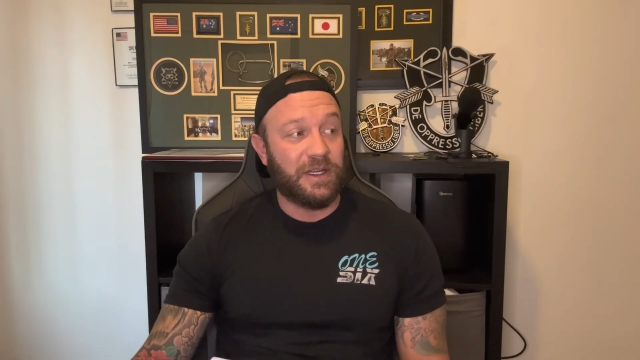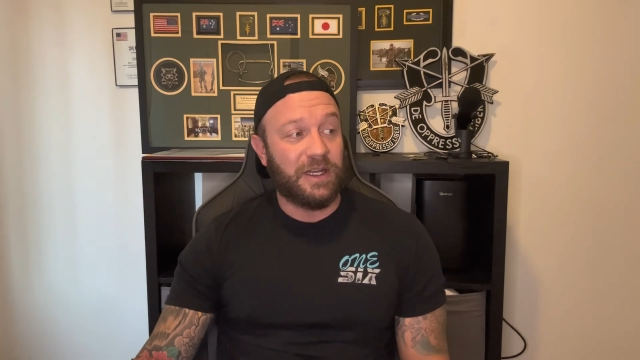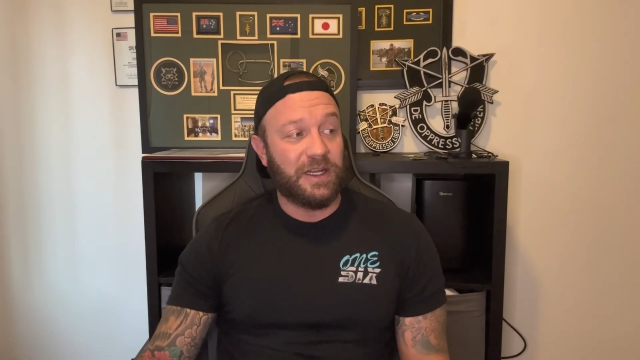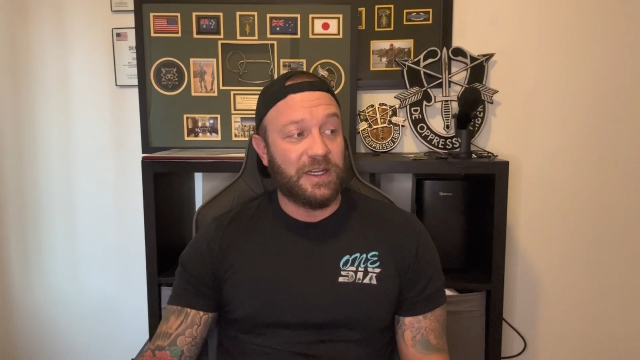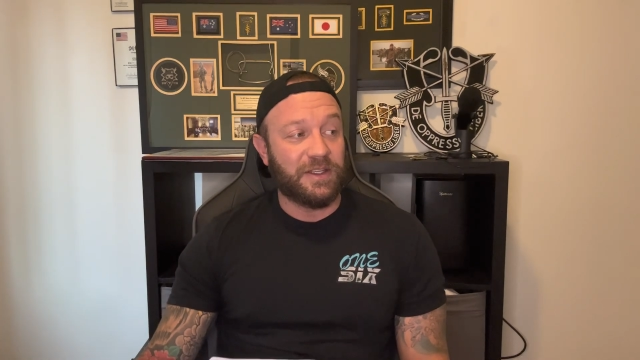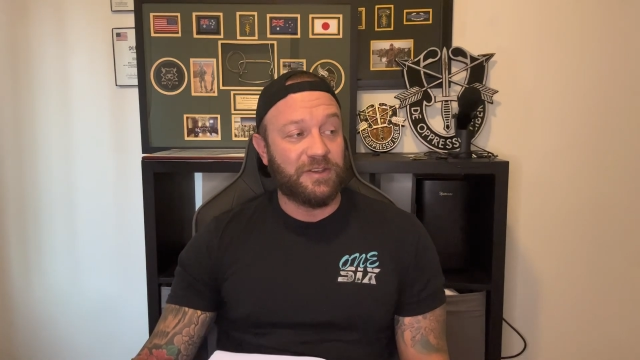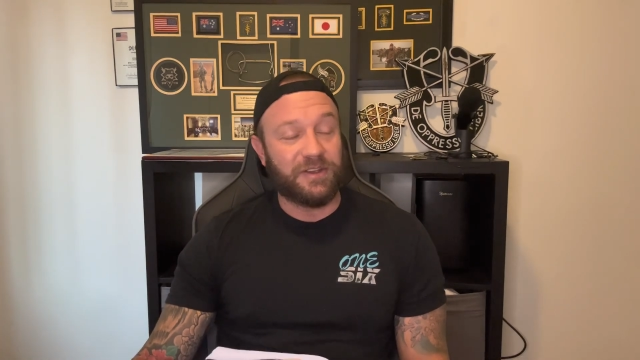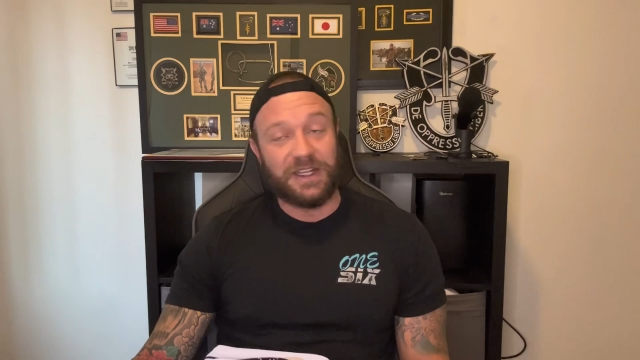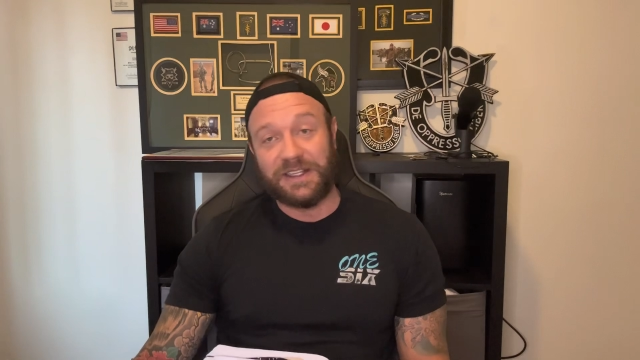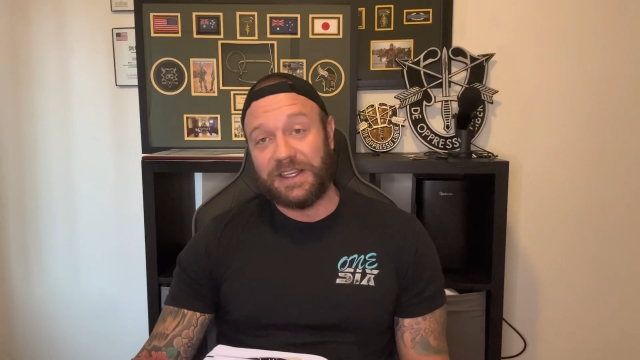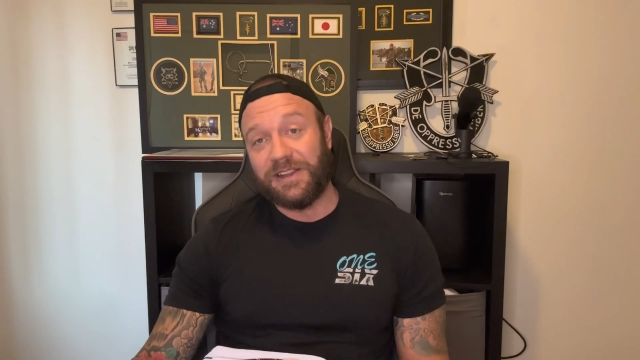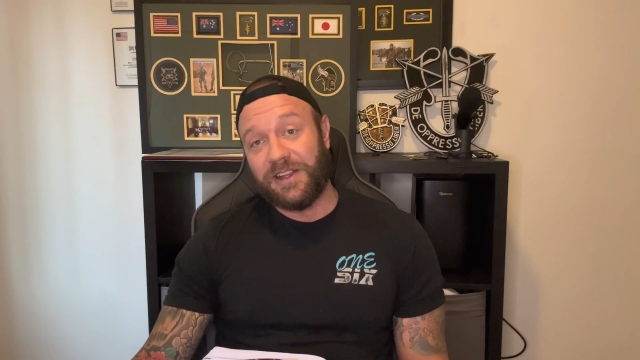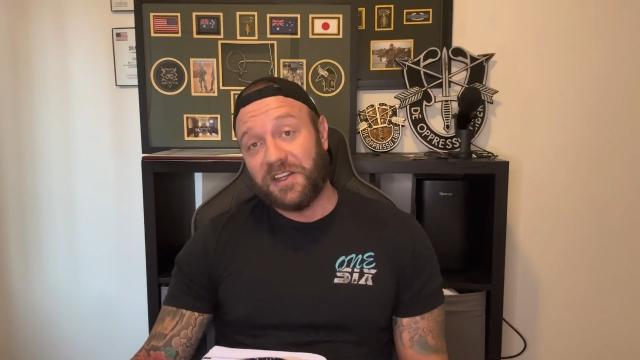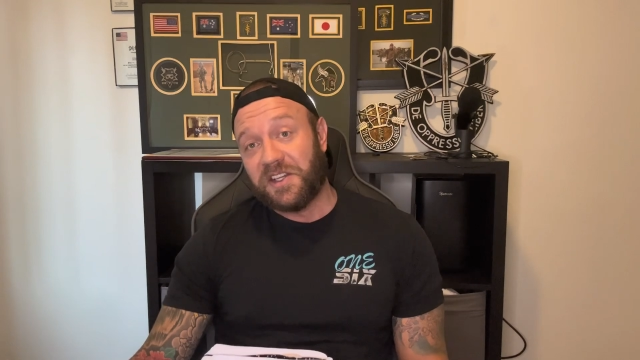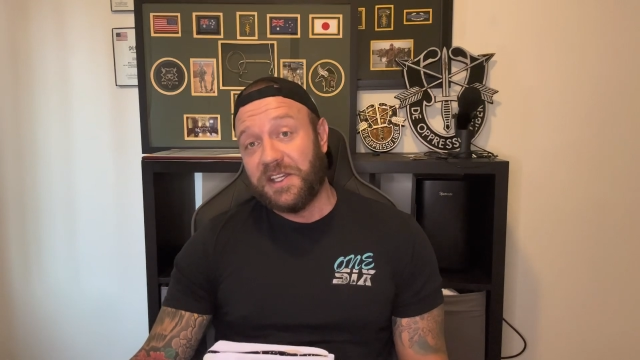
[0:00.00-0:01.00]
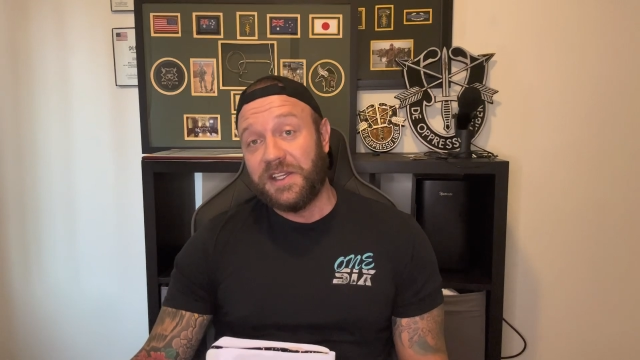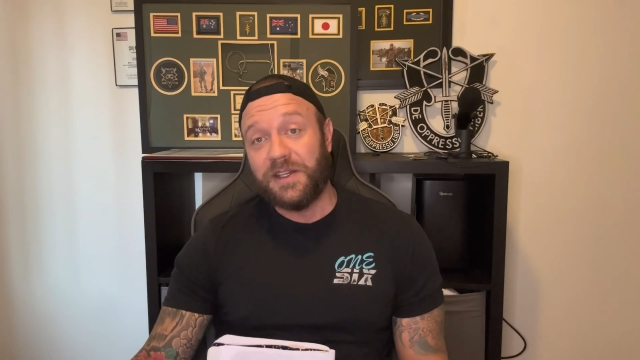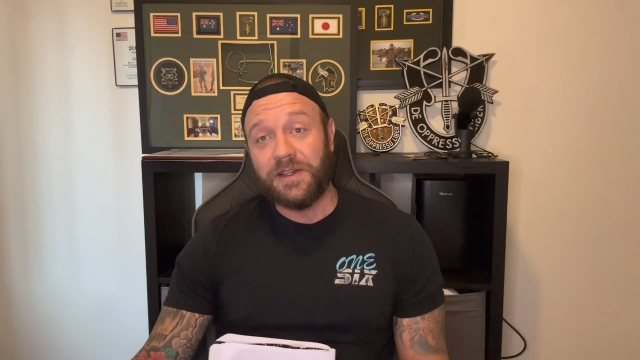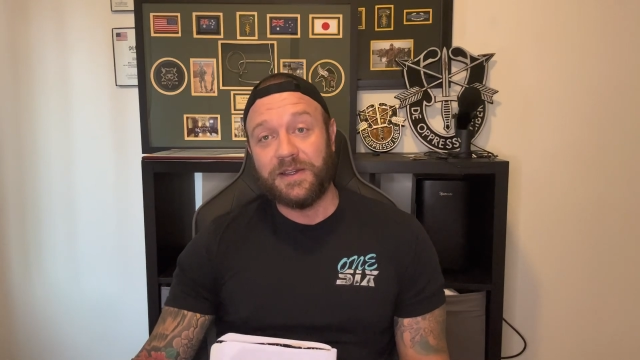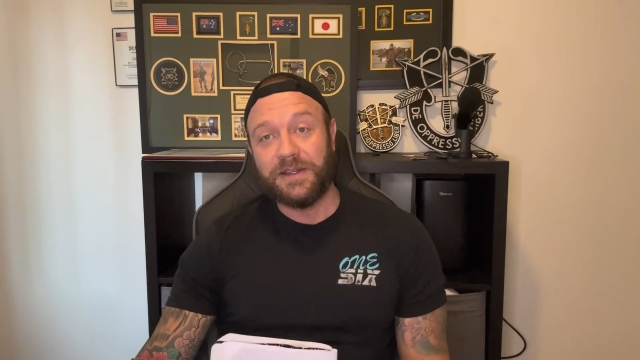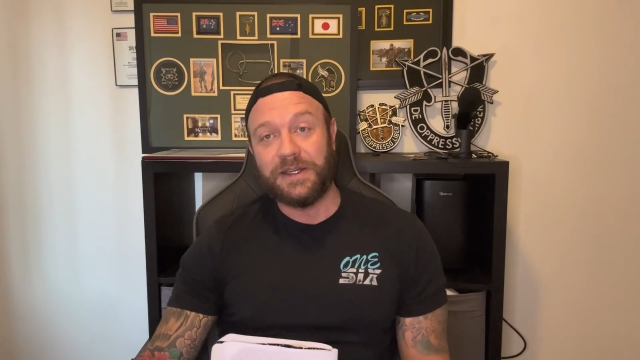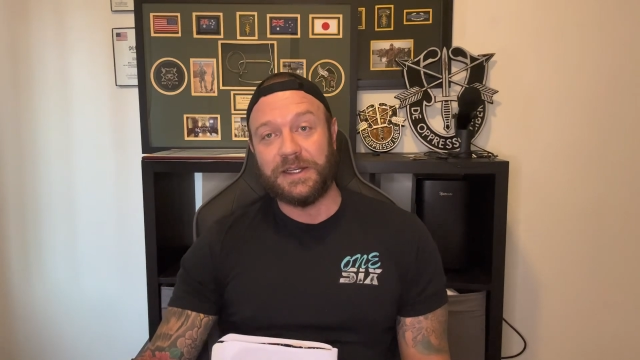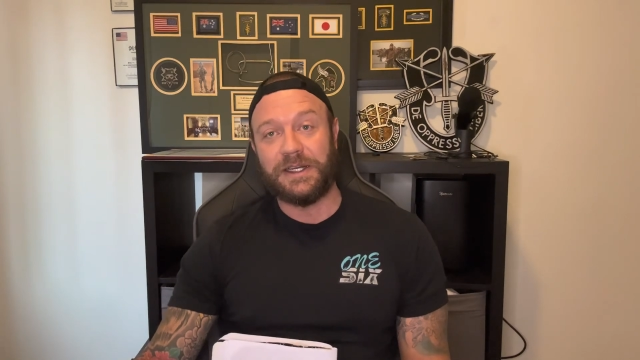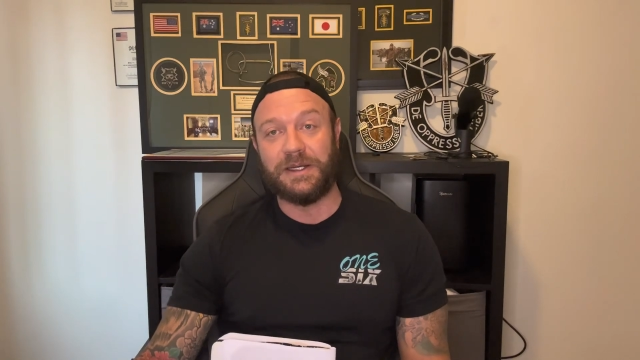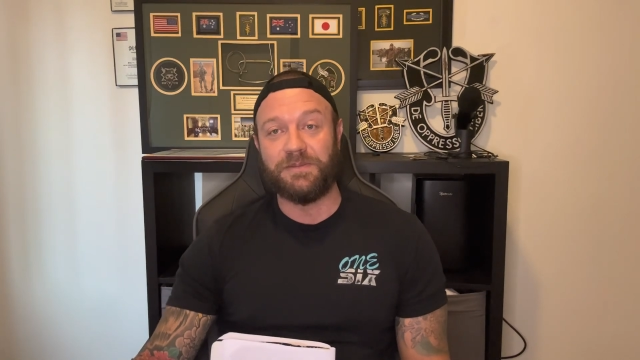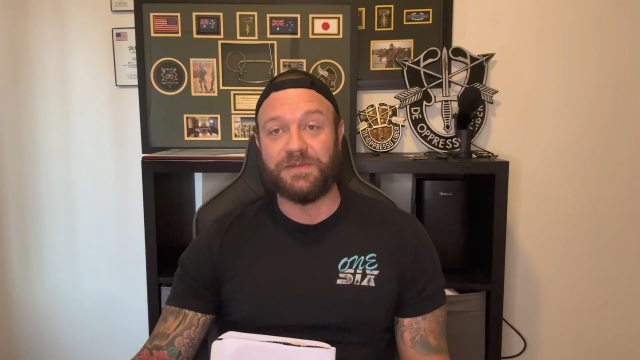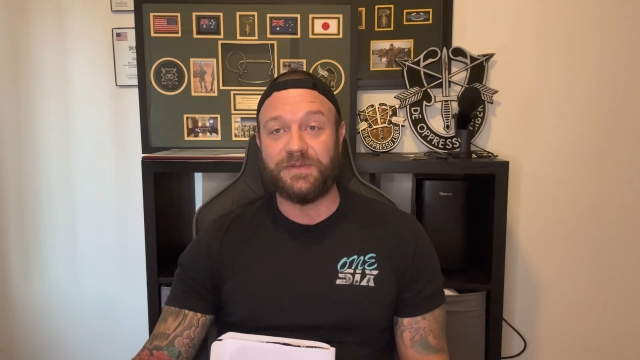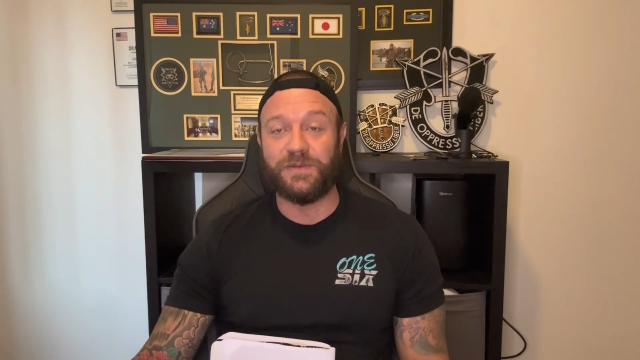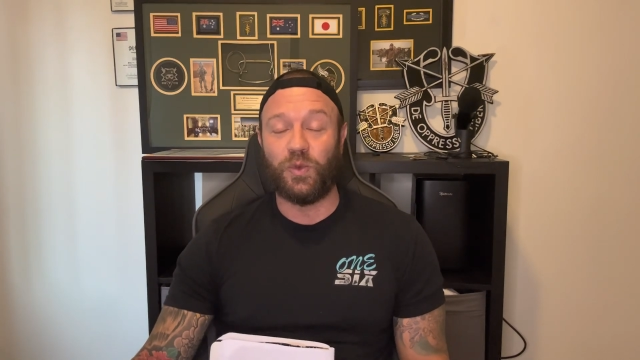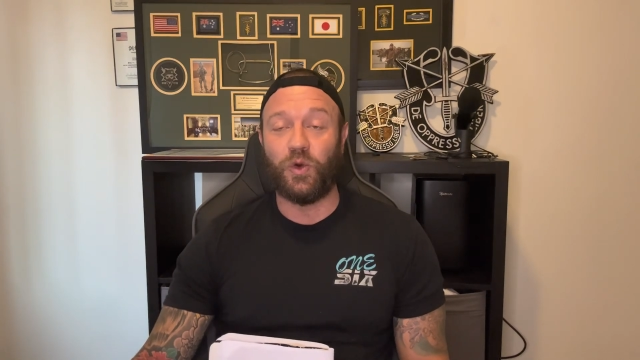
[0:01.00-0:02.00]
Uh, you got to get lucky,
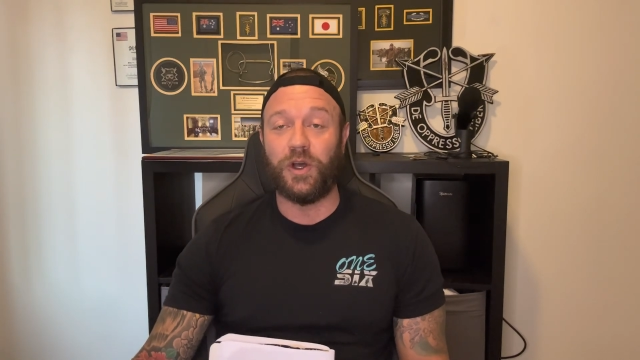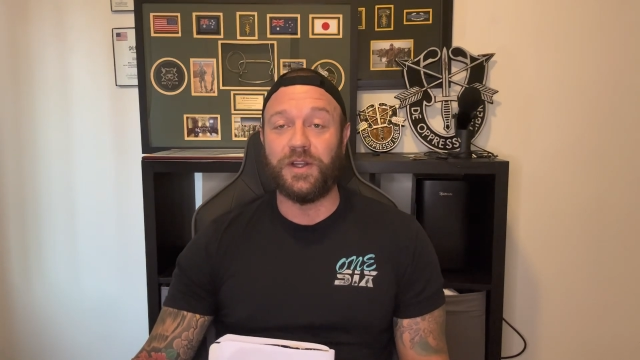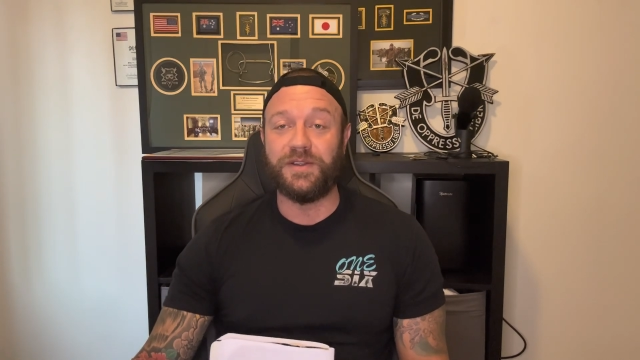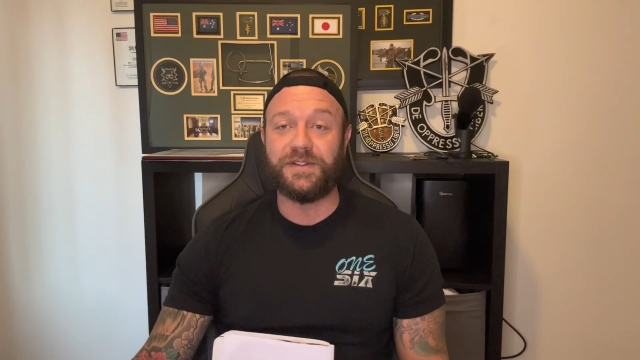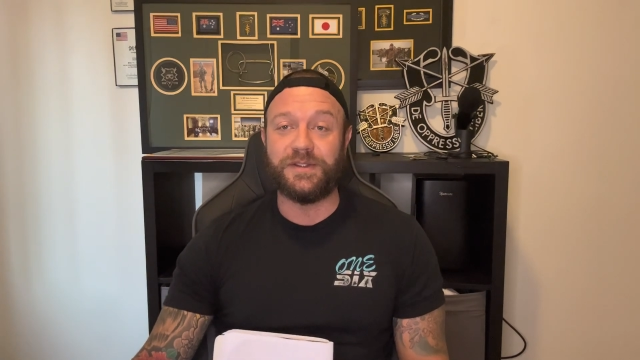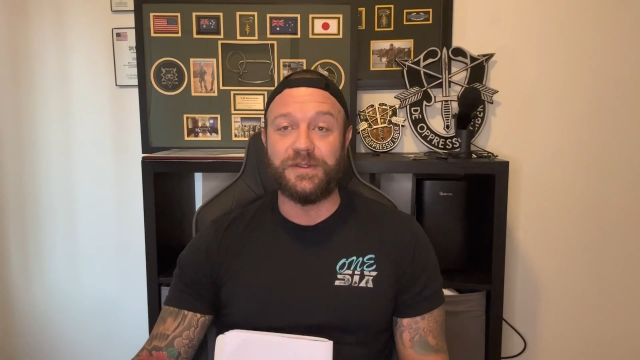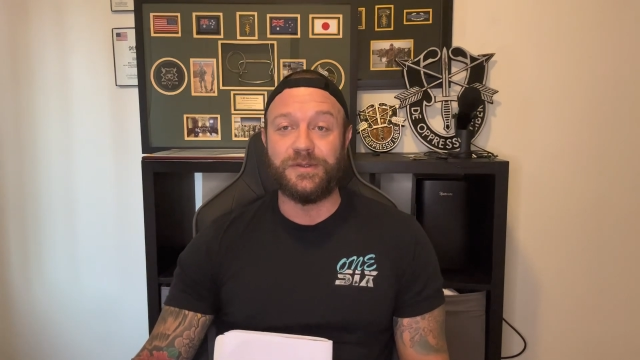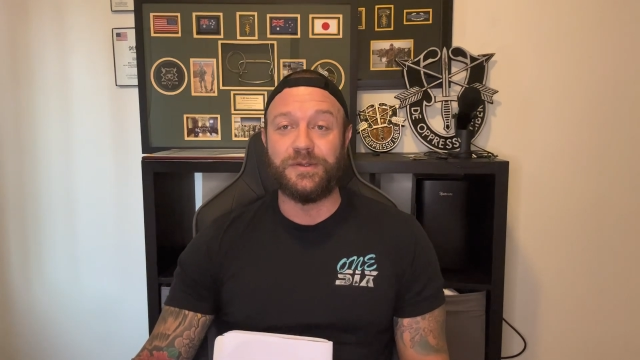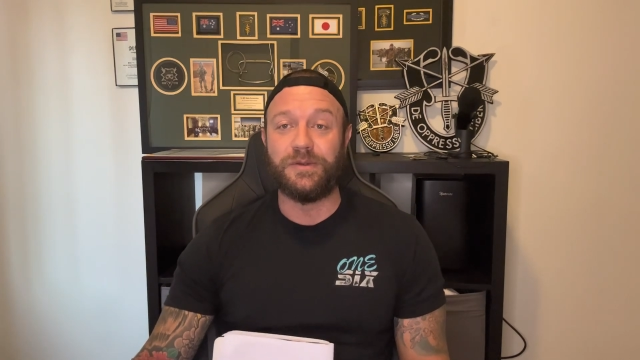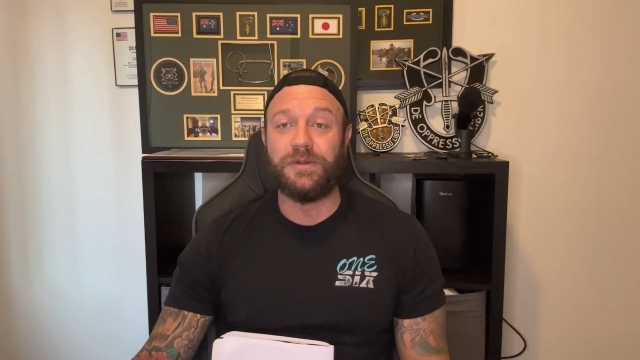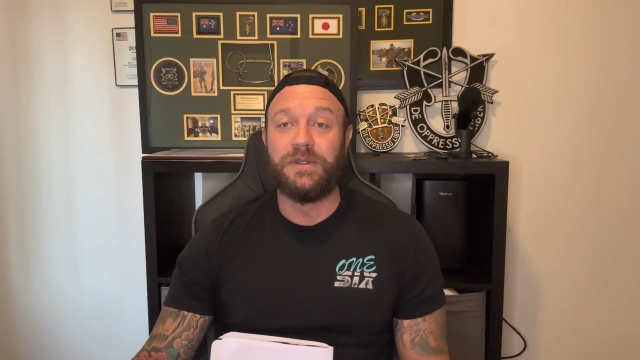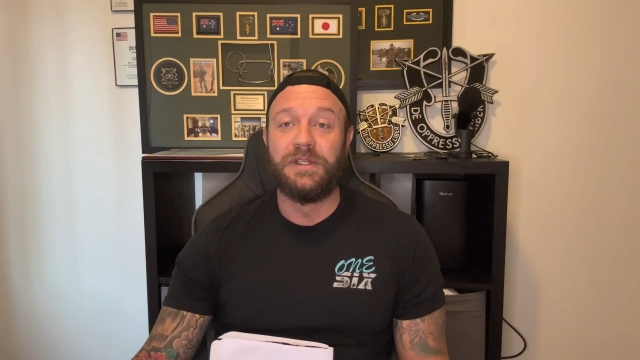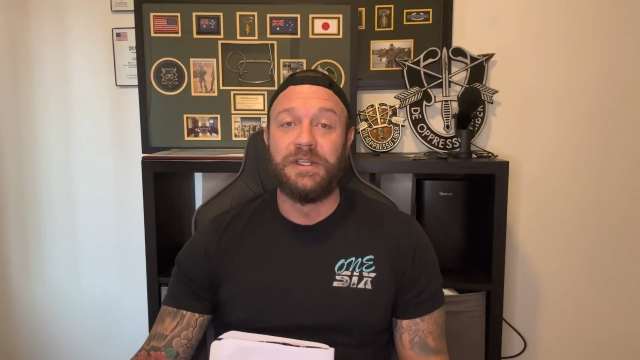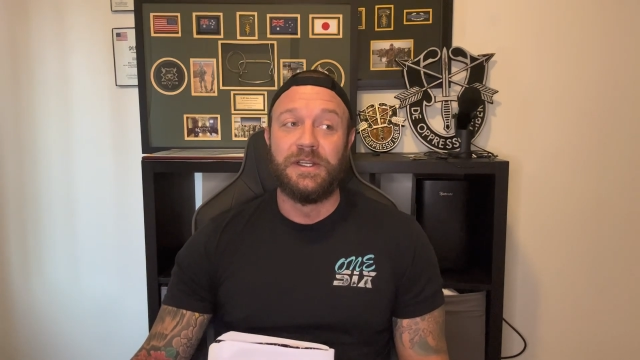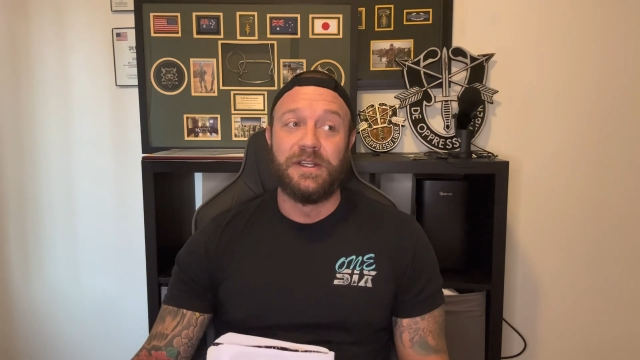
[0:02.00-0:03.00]
um, one, to